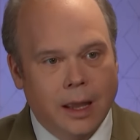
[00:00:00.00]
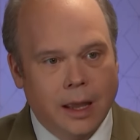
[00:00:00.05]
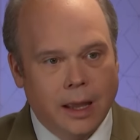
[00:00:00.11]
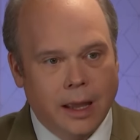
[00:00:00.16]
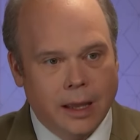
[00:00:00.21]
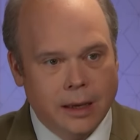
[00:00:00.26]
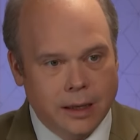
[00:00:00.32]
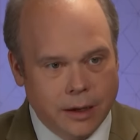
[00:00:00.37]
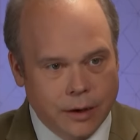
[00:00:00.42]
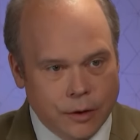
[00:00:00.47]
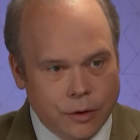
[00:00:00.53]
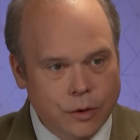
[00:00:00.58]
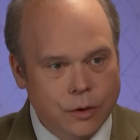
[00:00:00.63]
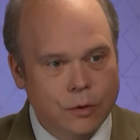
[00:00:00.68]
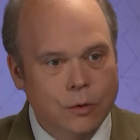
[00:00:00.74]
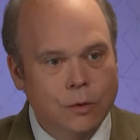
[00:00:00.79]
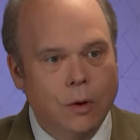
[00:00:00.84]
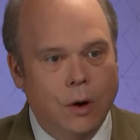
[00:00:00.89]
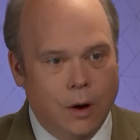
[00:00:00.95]
And here
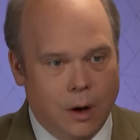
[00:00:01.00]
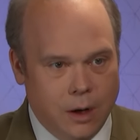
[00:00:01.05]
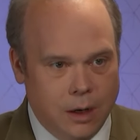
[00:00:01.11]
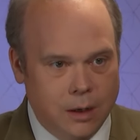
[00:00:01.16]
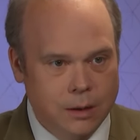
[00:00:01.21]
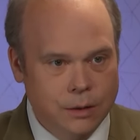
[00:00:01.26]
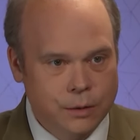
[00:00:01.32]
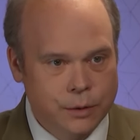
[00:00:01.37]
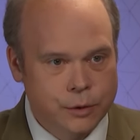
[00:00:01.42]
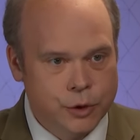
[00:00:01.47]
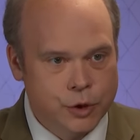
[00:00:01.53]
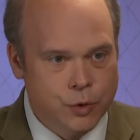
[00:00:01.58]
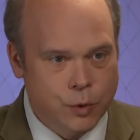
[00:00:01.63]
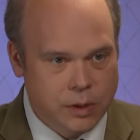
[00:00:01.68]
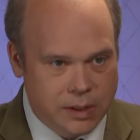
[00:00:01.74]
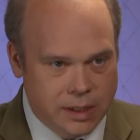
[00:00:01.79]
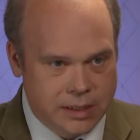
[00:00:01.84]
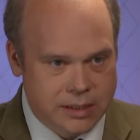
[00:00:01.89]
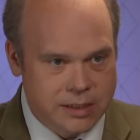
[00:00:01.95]
you are,
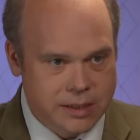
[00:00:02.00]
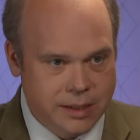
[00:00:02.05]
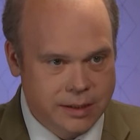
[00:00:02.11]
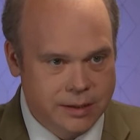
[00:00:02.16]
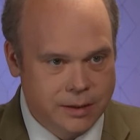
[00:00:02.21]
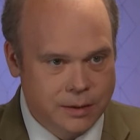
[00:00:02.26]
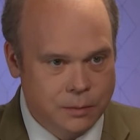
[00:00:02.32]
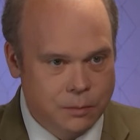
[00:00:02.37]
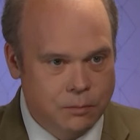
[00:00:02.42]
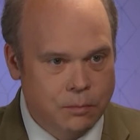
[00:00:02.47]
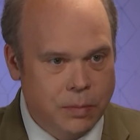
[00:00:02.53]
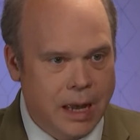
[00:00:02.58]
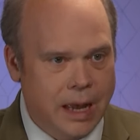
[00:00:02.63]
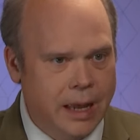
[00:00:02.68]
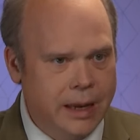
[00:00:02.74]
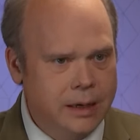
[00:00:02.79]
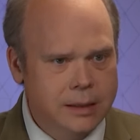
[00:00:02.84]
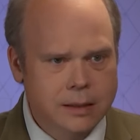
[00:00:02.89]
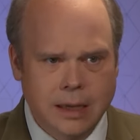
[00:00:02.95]
shortlisted,
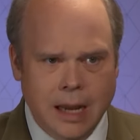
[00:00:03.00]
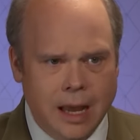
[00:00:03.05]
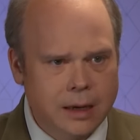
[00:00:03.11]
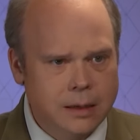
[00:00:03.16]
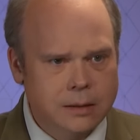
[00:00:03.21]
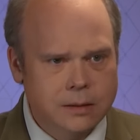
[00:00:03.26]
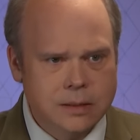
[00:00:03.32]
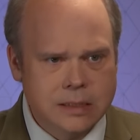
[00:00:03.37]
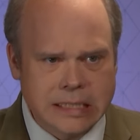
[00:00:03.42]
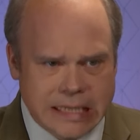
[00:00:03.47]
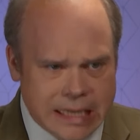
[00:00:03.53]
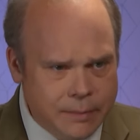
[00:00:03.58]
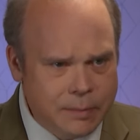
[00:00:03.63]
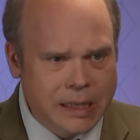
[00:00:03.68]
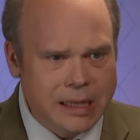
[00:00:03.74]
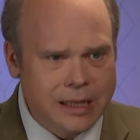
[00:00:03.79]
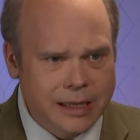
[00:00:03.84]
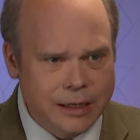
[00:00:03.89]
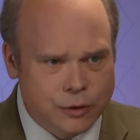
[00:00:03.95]
by not
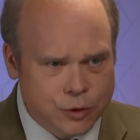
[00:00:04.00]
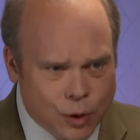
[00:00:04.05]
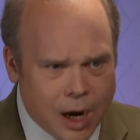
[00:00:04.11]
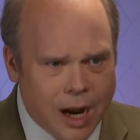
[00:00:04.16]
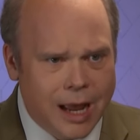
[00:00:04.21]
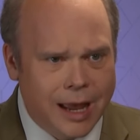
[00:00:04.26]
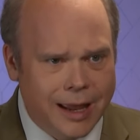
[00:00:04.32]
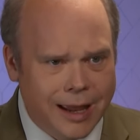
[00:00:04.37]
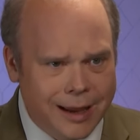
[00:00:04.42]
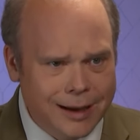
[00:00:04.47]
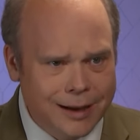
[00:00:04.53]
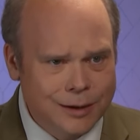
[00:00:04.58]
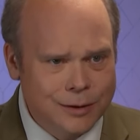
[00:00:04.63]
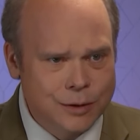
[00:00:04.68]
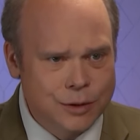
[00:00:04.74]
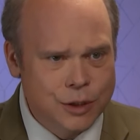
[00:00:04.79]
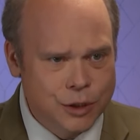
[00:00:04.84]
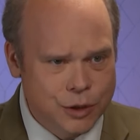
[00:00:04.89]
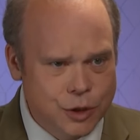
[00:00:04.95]
seemingly trying
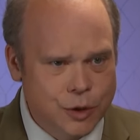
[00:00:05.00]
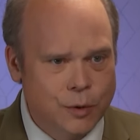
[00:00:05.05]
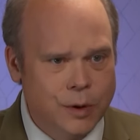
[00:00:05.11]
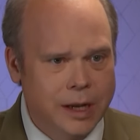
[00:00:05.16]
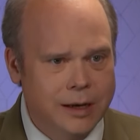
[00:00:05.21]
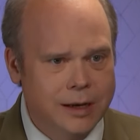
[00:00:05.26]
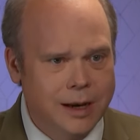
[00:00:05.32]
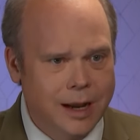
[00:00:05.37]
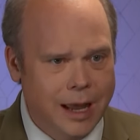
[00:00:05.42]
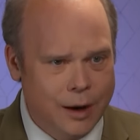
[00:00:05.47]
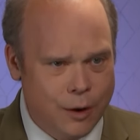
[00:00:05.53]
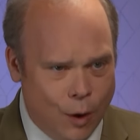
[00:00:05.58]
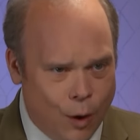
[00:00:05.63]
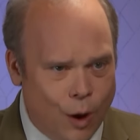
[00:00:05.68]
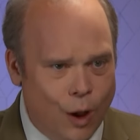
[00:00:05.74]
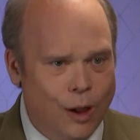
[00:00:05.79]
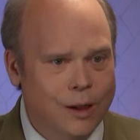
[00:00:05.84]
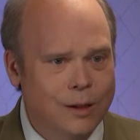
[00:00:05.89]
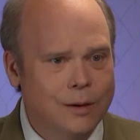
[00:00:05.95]
to do it at
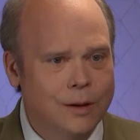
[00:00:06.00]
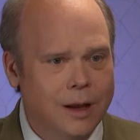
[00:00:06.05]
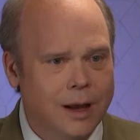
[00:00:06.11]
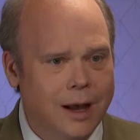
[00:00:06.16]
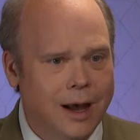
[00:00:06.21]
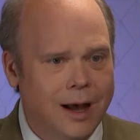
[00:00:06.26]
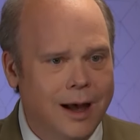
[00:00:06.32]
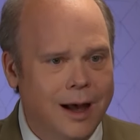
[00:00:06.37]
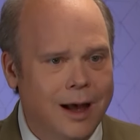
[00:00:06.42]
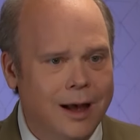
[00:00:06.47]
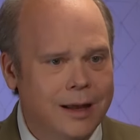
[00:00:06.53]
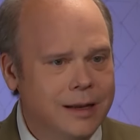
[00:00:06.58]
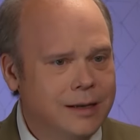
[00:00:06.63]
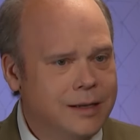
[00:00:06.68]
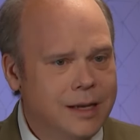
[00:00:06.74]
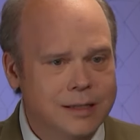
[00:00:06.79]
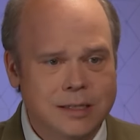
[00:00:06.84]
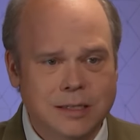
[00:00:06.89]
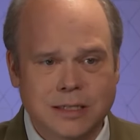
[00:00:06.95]
all. Uh, it
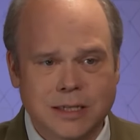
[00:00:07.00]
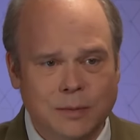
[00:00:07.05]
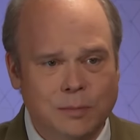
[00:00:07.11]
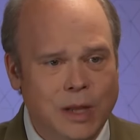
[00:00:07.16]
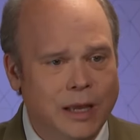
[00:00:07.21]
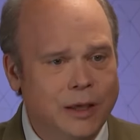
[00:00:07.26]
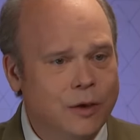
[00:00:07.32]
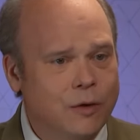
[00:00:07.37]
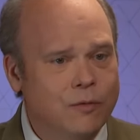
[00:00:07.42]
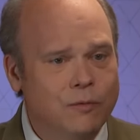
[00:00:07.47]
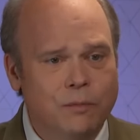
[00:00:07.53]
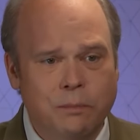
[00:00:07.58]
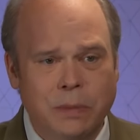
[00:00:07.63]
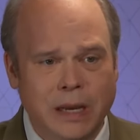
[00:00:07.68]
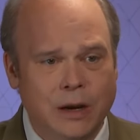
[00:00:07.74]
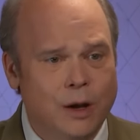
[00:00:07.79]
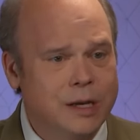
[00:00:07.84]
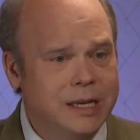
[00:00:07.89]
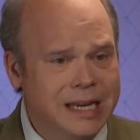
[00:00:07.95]
doesn't seem like you've
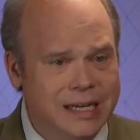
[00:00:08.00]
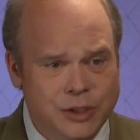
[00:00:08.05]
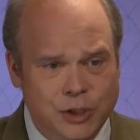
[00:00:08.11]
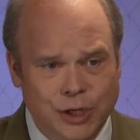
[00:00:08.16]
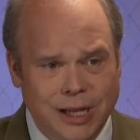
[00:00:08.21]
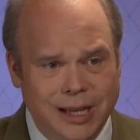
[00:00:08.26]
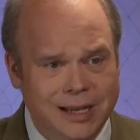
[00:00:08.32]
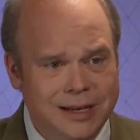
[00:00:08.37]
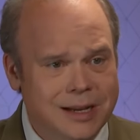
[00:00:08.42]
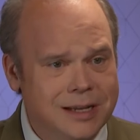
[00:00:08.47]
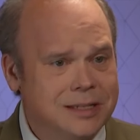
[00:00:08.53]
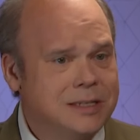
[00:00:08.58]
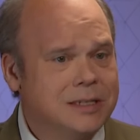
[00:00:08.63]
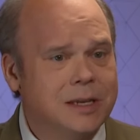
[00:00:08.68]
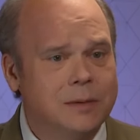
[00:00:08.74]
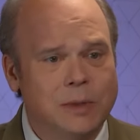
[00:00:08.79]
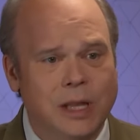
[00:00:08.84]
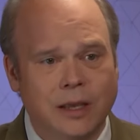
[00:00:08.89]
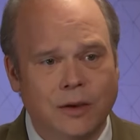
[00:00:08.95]
been auditioning, doesn't
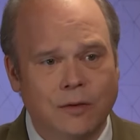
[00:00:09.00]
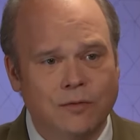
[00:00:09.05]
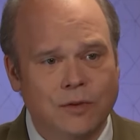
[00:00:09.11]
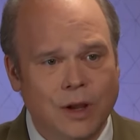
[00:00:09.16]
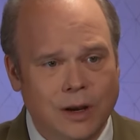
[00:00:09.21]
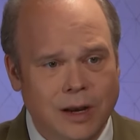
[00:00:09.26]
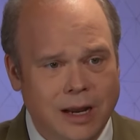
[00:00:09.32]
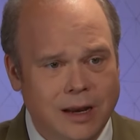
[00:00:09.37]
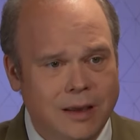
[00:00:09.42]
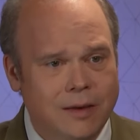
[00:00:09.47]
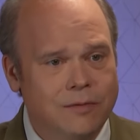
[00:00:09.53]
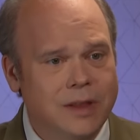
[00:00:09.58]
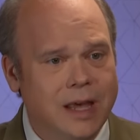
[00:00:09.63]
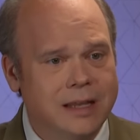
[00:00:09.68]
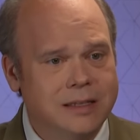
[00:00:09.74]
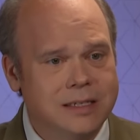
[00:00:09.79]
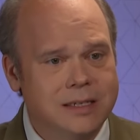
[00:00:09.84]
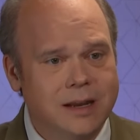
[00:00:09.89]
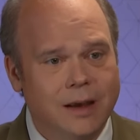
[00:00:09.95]
seem like you've done any of
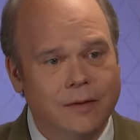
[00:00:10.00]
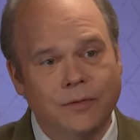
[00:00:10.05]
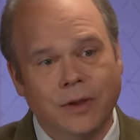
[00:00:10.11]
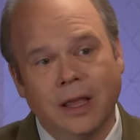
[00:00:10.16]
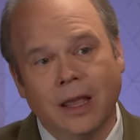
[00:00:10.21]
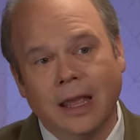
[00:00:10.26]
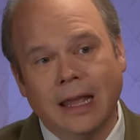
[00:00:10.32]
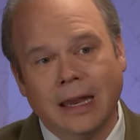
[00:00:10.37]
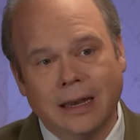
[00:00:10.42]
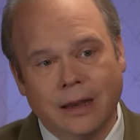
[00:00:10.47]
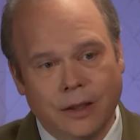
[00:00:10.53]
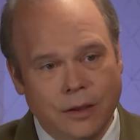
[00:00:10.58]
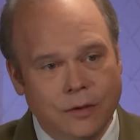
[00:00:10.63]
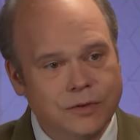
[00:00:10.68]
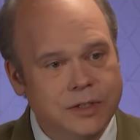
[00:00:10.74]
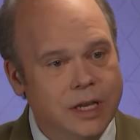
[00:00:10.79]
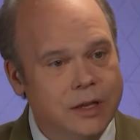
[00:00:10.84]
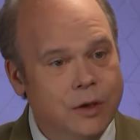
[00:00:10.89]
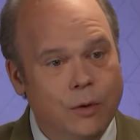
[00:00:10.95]
that stuff. Now,
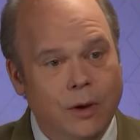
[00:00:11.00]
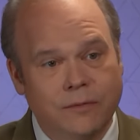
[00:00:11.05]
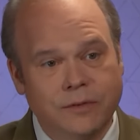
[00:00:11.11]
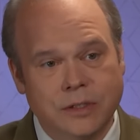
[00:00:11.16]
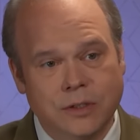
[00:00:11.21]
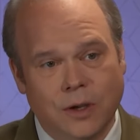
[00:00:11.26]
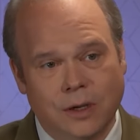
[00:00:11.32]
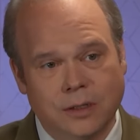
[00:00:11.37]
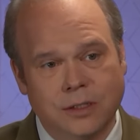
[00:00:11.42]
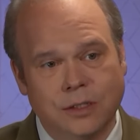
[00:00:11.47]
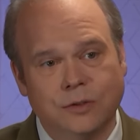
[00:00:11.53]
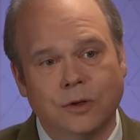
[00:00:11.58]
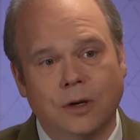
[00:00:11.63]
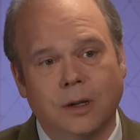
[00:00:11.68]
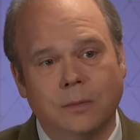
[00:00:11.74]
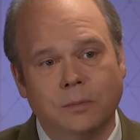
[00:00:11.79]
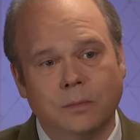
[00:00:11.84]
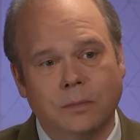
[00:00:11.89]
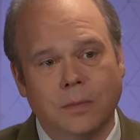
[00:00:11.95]
you've said you haven't talked to
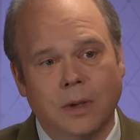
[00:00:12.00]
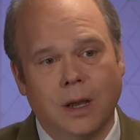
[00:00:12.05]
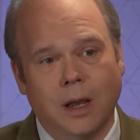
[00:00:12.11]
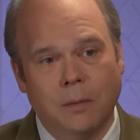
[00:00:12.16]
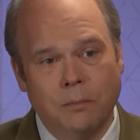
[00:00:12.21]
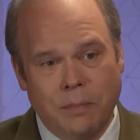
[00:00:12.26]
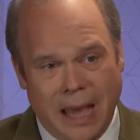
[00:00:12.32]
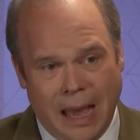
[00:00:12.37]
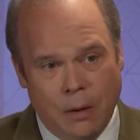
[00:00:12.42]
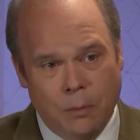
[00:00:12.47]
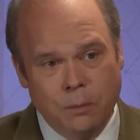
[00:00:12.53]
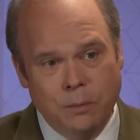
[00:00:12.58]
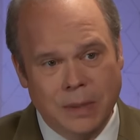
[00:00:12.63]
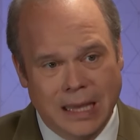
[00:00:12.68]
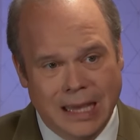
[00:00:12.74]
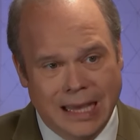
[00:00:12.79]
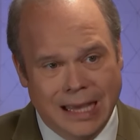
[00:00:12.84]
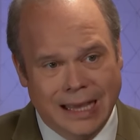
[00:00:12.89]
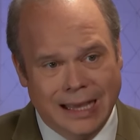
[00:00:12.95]
Trump about
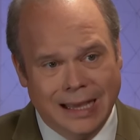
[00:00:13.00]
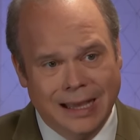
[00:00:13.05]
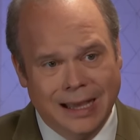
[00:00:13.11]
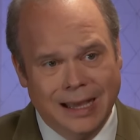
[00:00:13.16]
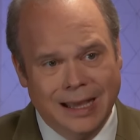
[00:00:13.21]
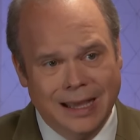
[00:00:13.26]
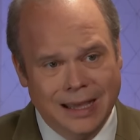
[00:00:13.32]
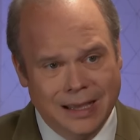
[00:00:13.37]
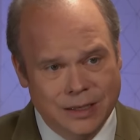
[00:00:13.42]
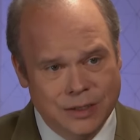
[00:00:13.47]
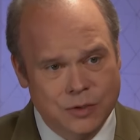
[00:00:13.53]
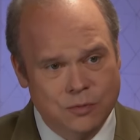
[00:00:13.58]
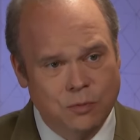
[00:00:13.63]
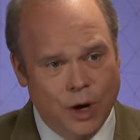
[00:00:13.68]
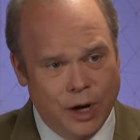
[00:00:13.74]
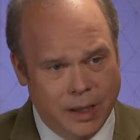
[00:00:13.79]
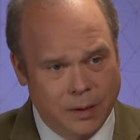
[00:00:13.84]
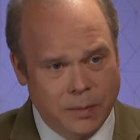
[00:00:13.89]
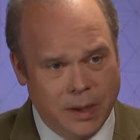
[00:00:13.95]
being his
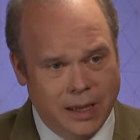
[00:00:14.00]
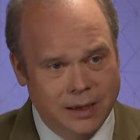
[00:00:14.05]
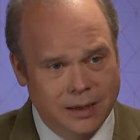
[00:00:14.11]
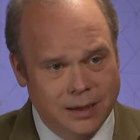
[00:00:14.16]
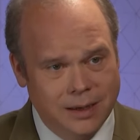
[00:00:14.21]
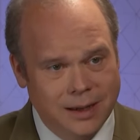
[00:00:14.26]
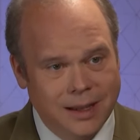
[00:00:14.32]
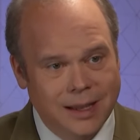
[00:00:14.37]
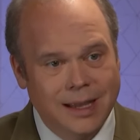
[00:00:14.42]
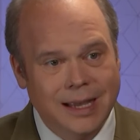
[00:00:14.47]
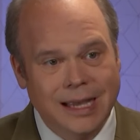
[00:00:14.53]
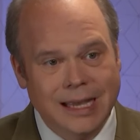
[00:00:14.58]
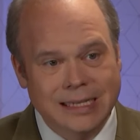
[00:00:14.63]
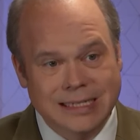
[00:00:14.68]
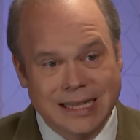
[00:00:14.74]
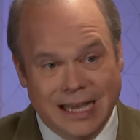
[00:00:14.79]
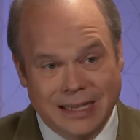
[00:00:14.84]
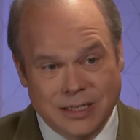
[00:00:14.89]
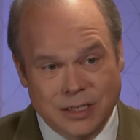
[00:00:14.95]
running mate.
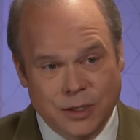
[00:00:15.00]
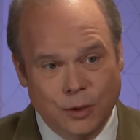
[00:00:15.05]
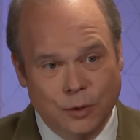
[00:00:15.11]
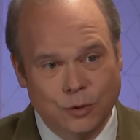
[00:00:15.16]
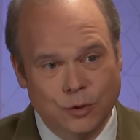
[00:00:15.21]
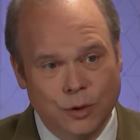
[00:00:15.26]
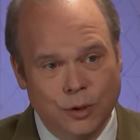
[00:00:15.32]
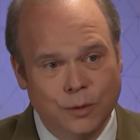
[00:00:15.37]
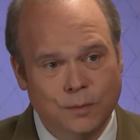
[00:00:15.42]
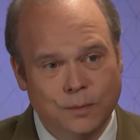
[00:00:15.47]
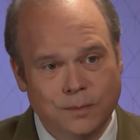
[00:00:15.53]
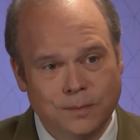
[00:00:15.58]
Is that still true?